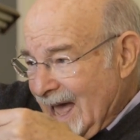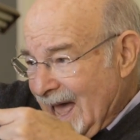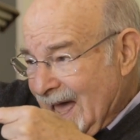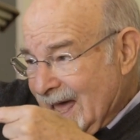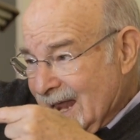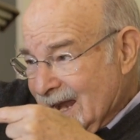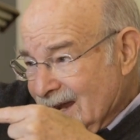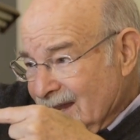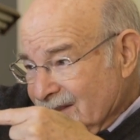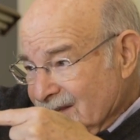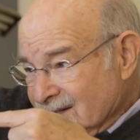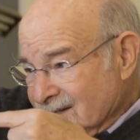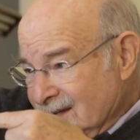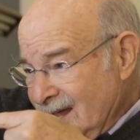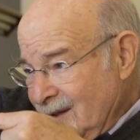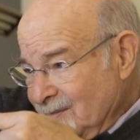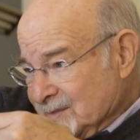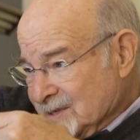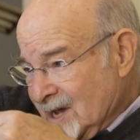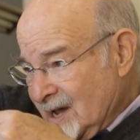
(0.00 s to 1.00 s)
And at the
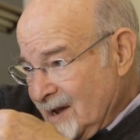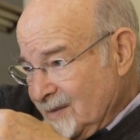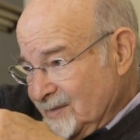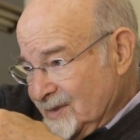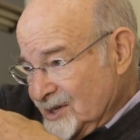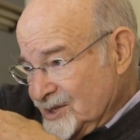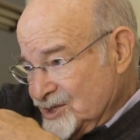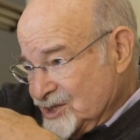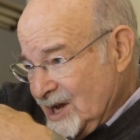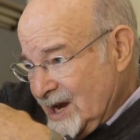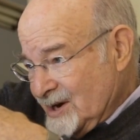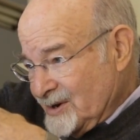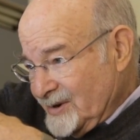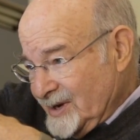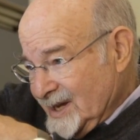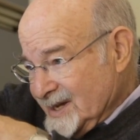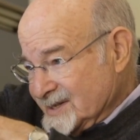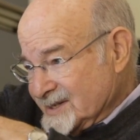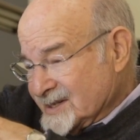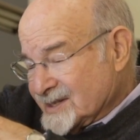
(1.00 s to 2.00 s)
same time, the
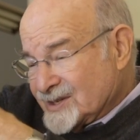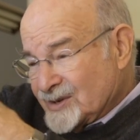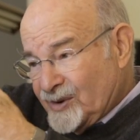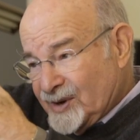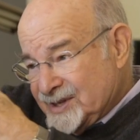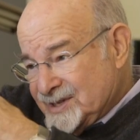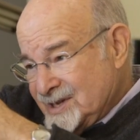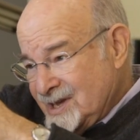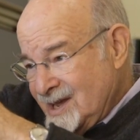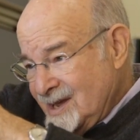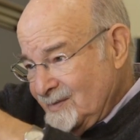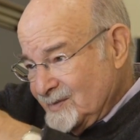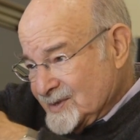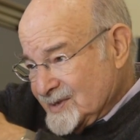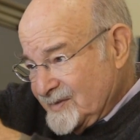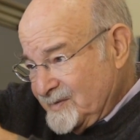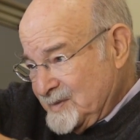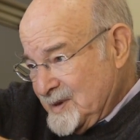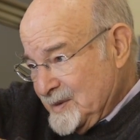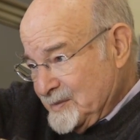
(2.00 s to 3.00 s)
generalists or
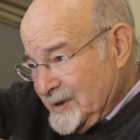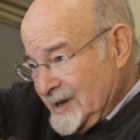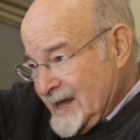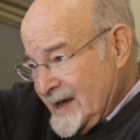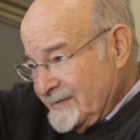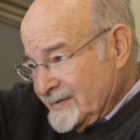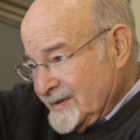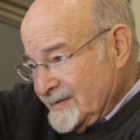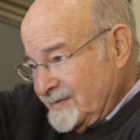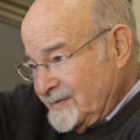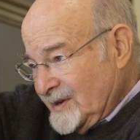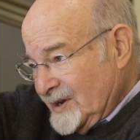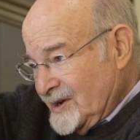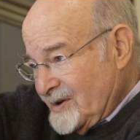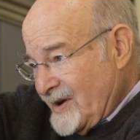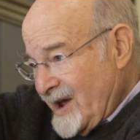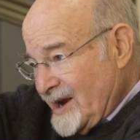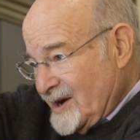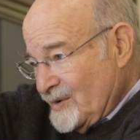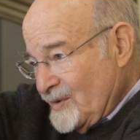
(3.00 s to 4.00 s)
teams of people have to
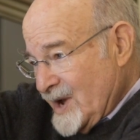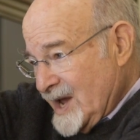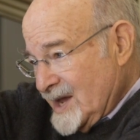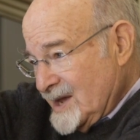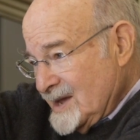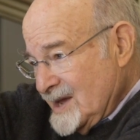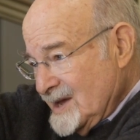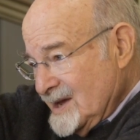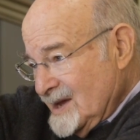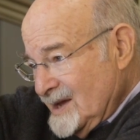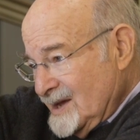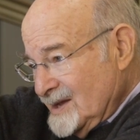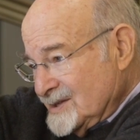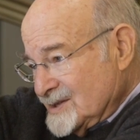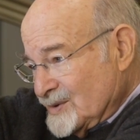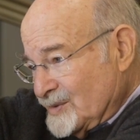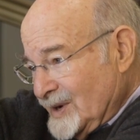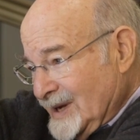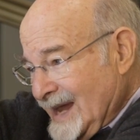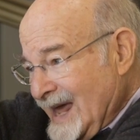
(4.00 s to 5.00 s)
figure out a way
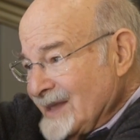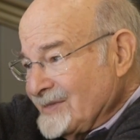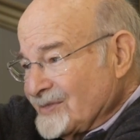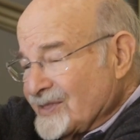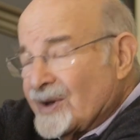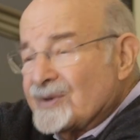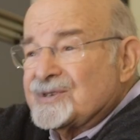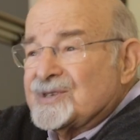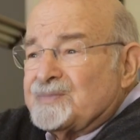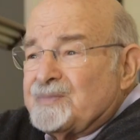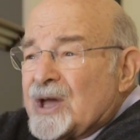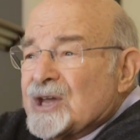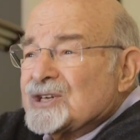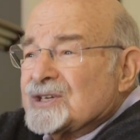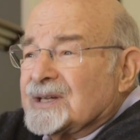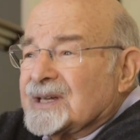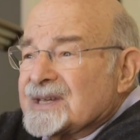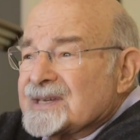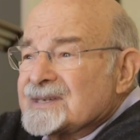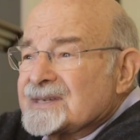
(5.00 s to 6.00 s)
to relate those
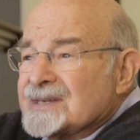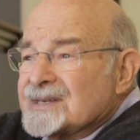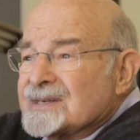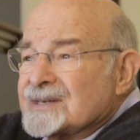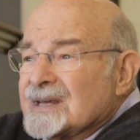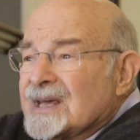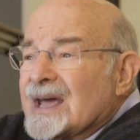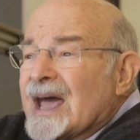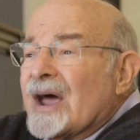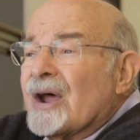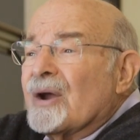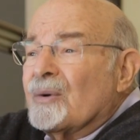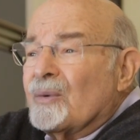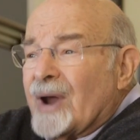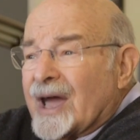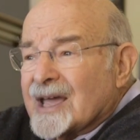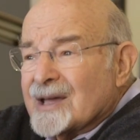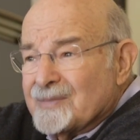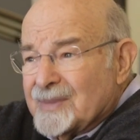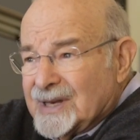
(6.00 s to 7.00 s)
specialists'
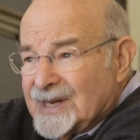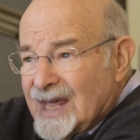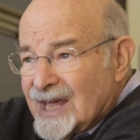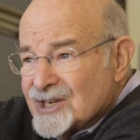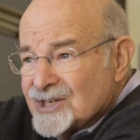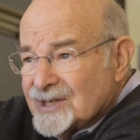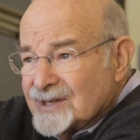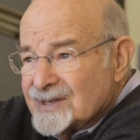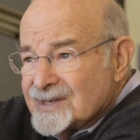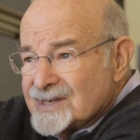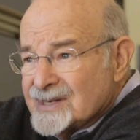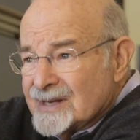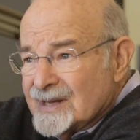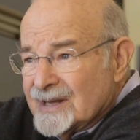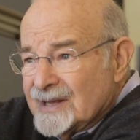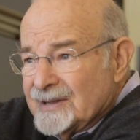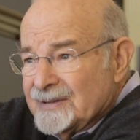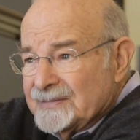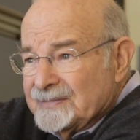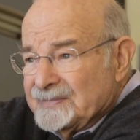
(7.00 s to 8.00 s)
recommendations.
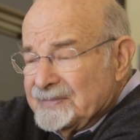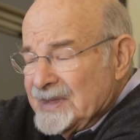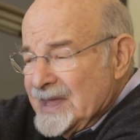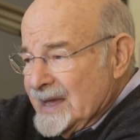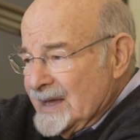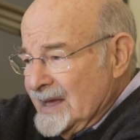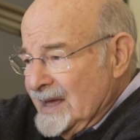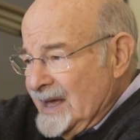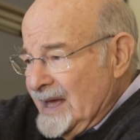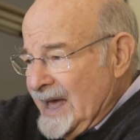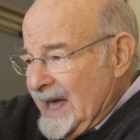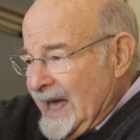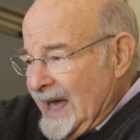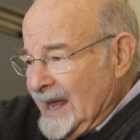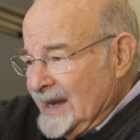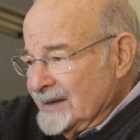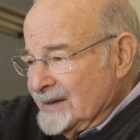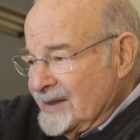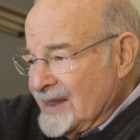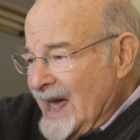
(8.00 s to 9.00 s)

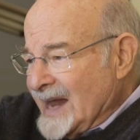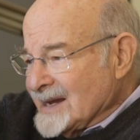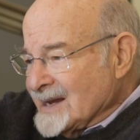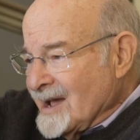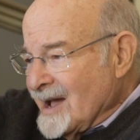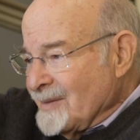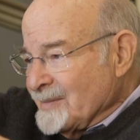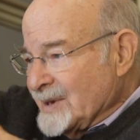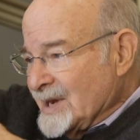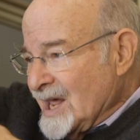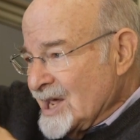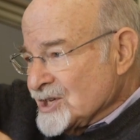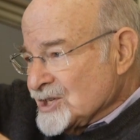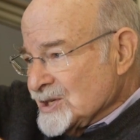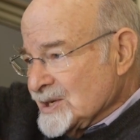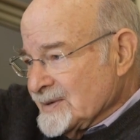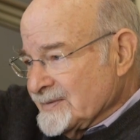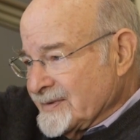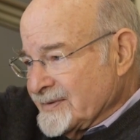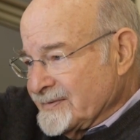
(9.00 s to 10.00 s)
And that
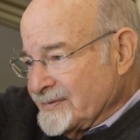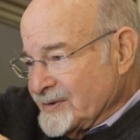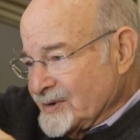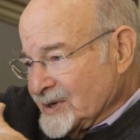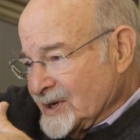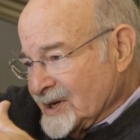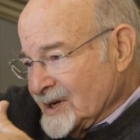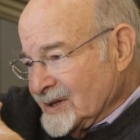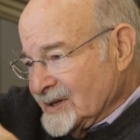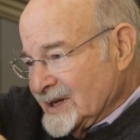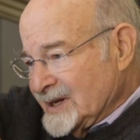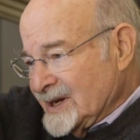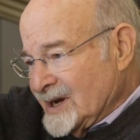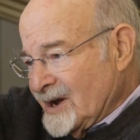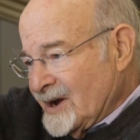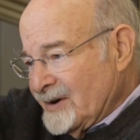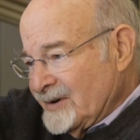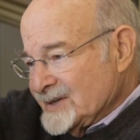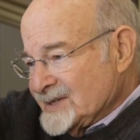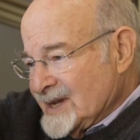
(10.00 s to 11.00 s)
combination of a vertical and a
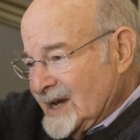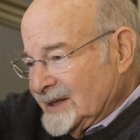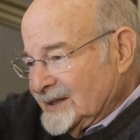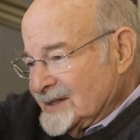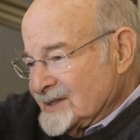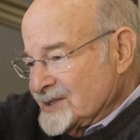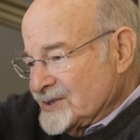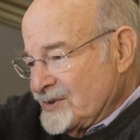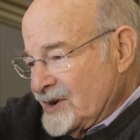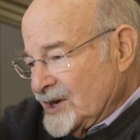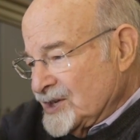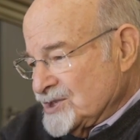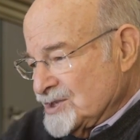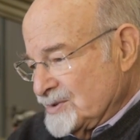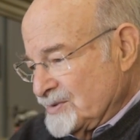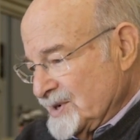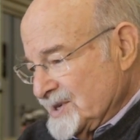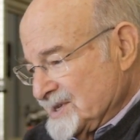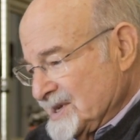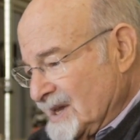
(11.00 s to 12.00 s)
horizontal
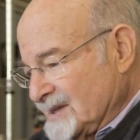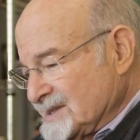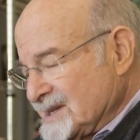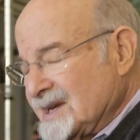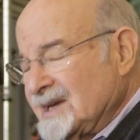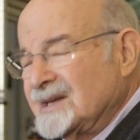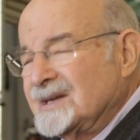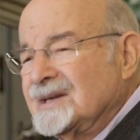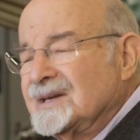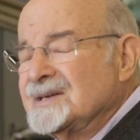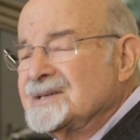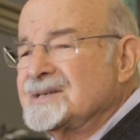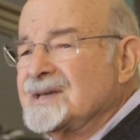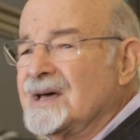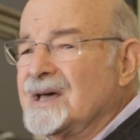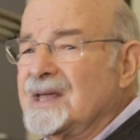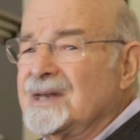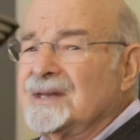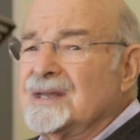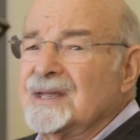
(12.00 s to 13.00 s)
structure resulting in the
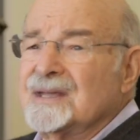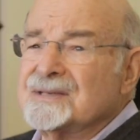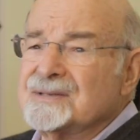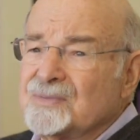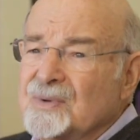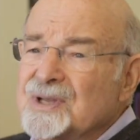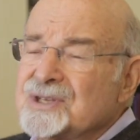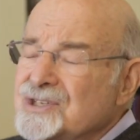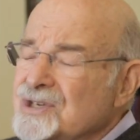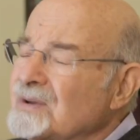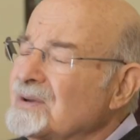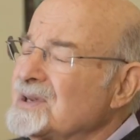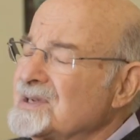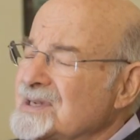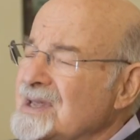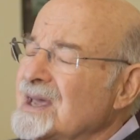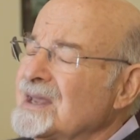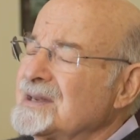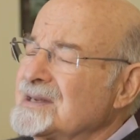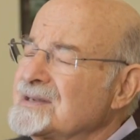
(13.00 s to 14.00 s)
design is what
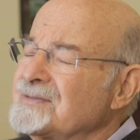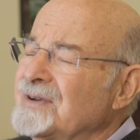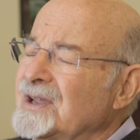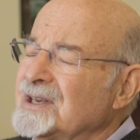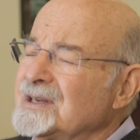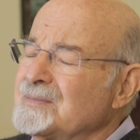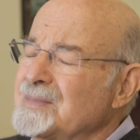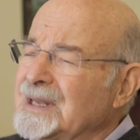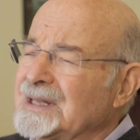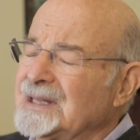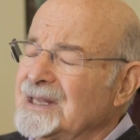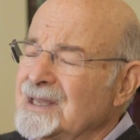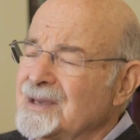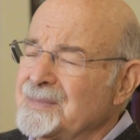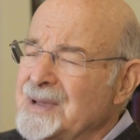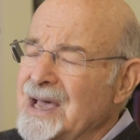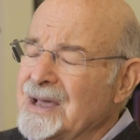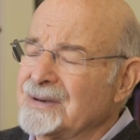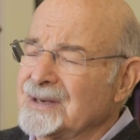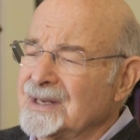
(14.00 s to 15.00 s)
geodesign is fundamentally
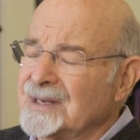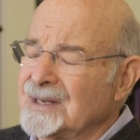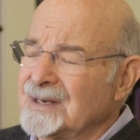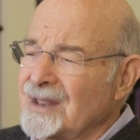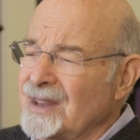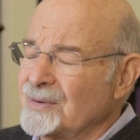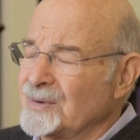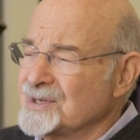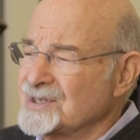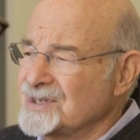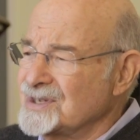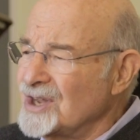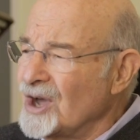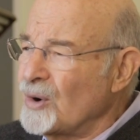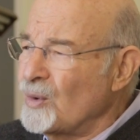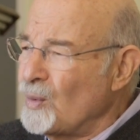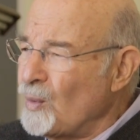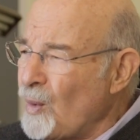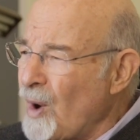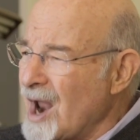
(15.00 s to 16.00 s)
about. In other words,
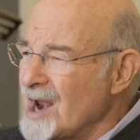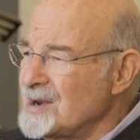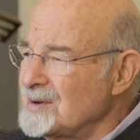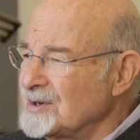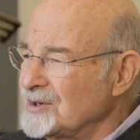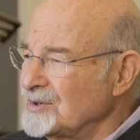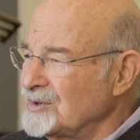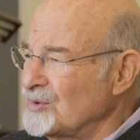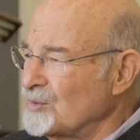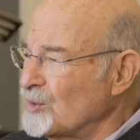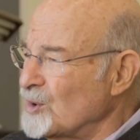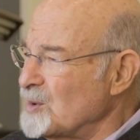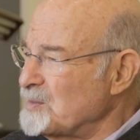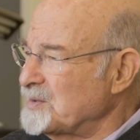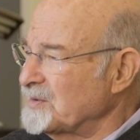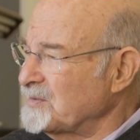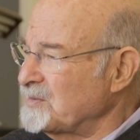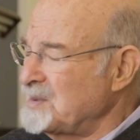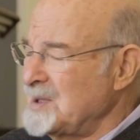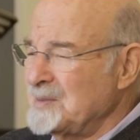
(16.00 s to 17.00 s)
no one
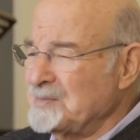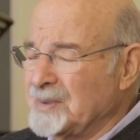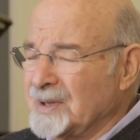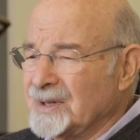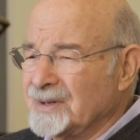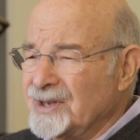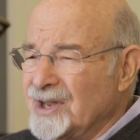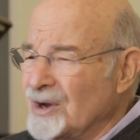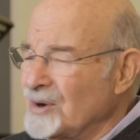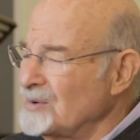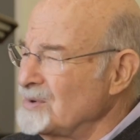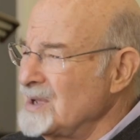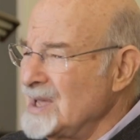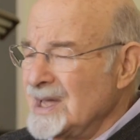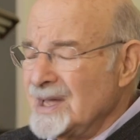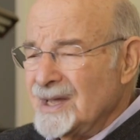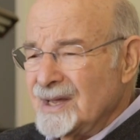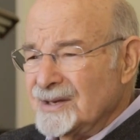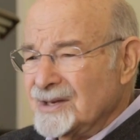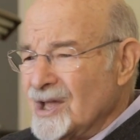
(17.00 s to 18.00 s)
group of people,
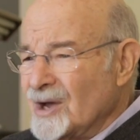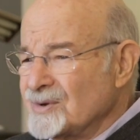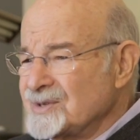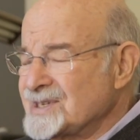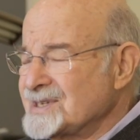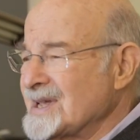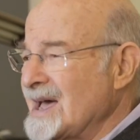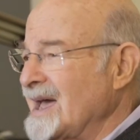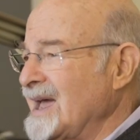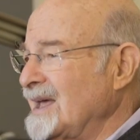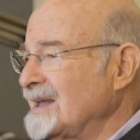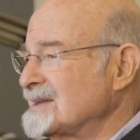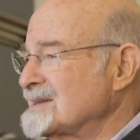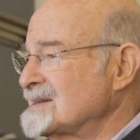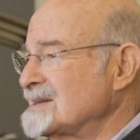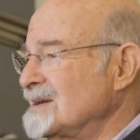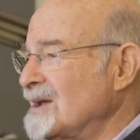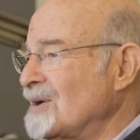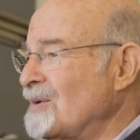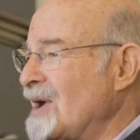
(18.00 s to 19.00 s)
no
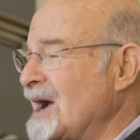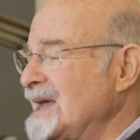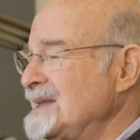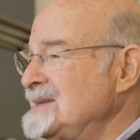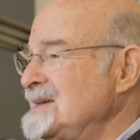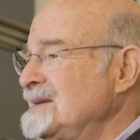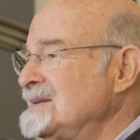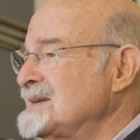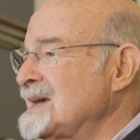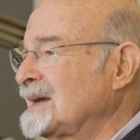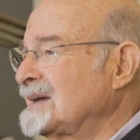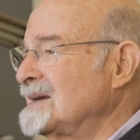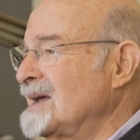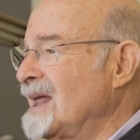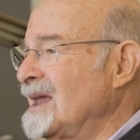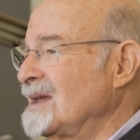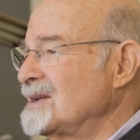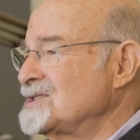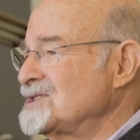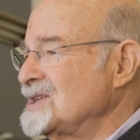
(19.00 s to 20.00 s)
science, no IT
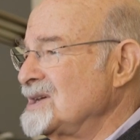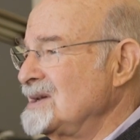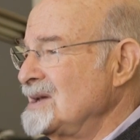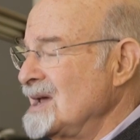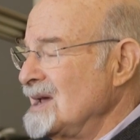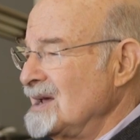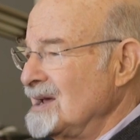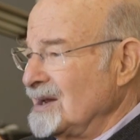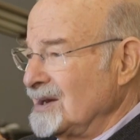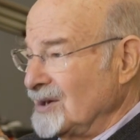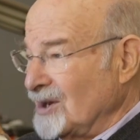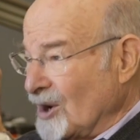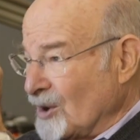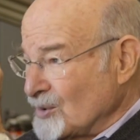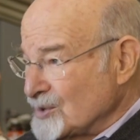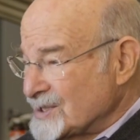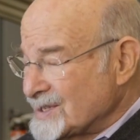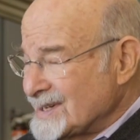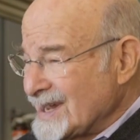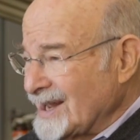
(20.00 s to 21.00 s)
technology,
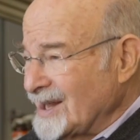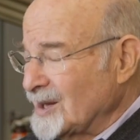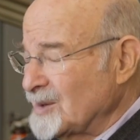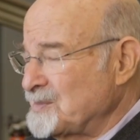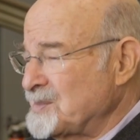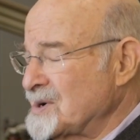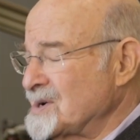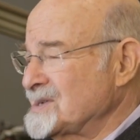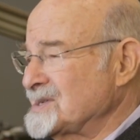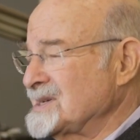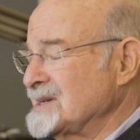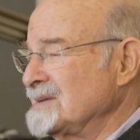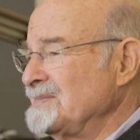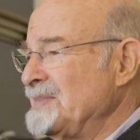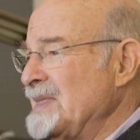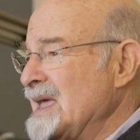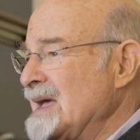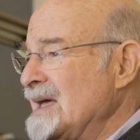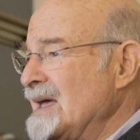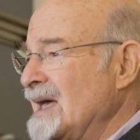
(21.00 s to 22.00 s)
no single
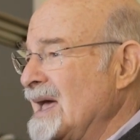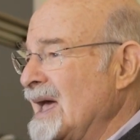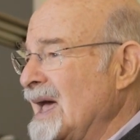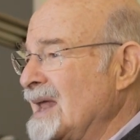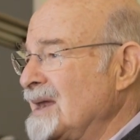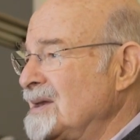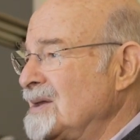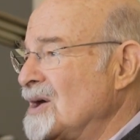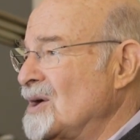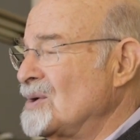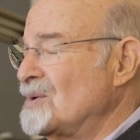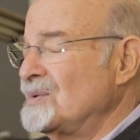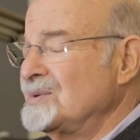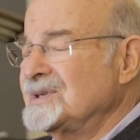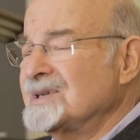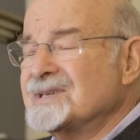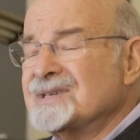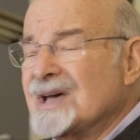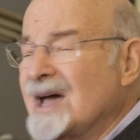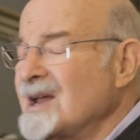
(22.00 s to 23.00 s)
person, and no
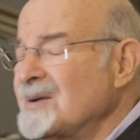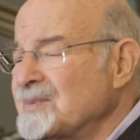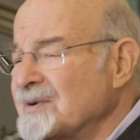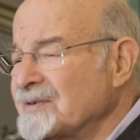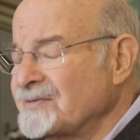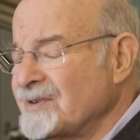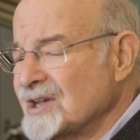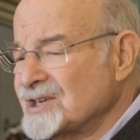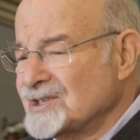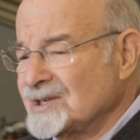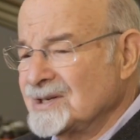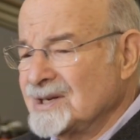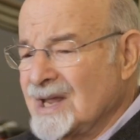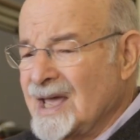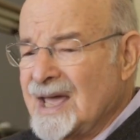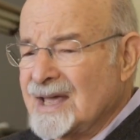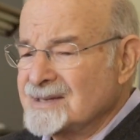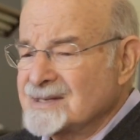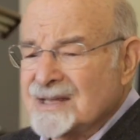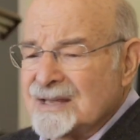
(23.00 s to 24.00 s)
design profession
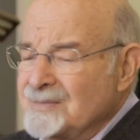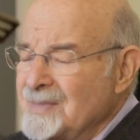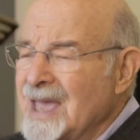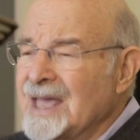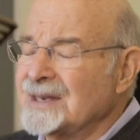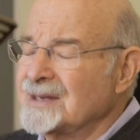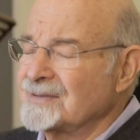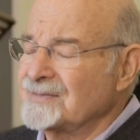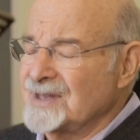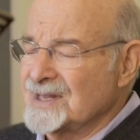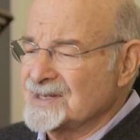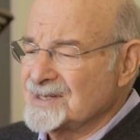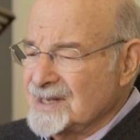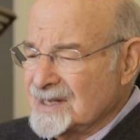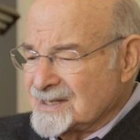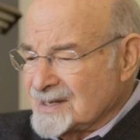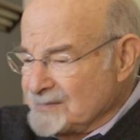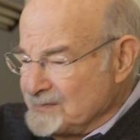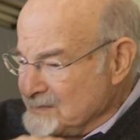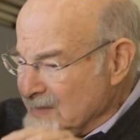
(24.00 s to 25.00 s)
has command of this.
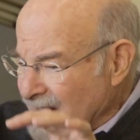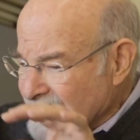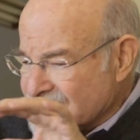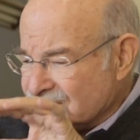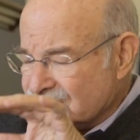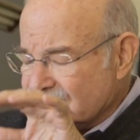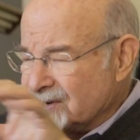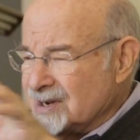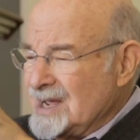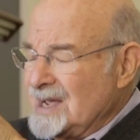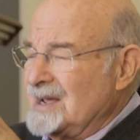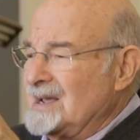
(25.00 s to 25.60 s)
It's a mixture.